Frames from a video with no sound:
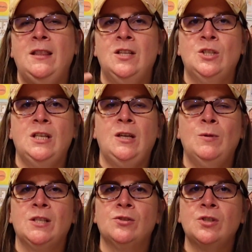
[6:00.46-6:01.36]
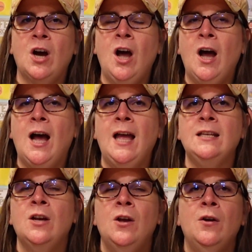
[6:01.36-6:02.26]
that she was
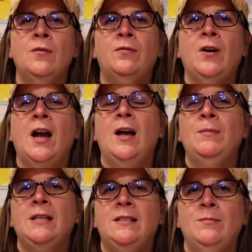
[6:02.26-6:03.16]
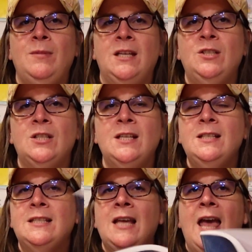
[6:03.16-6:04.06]
taught, from
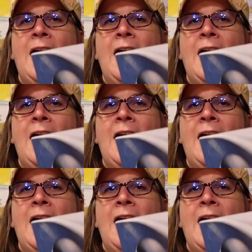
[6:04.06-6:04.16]
Dimensions